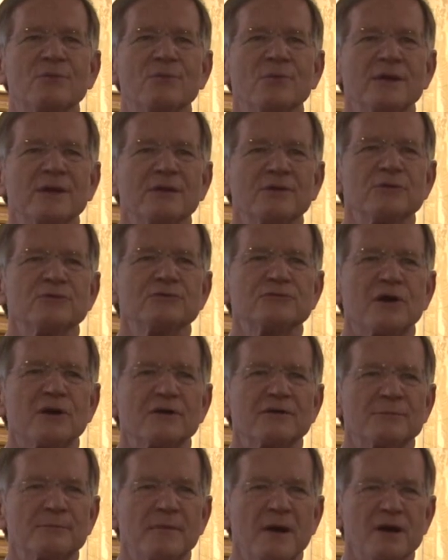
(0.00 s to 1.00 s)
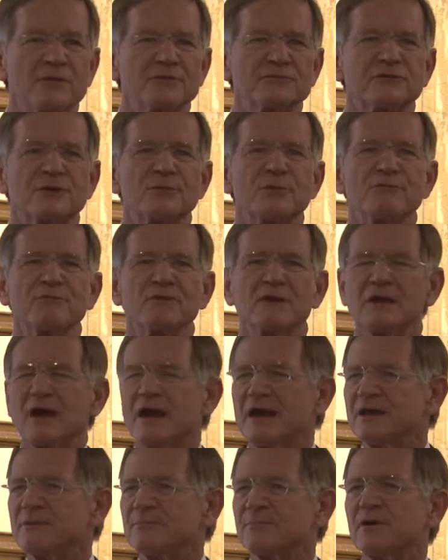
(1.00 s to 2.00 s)
we lose our democracy. We
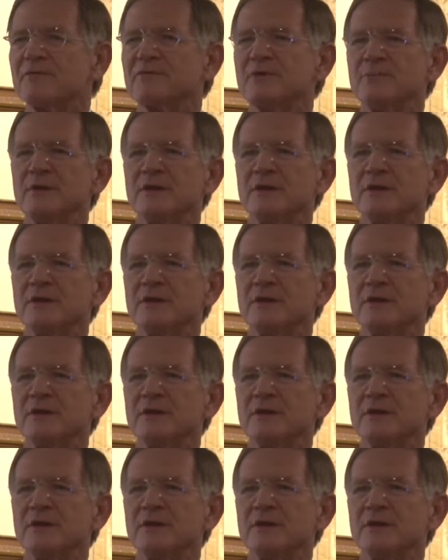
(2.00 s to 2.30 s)
rely upon the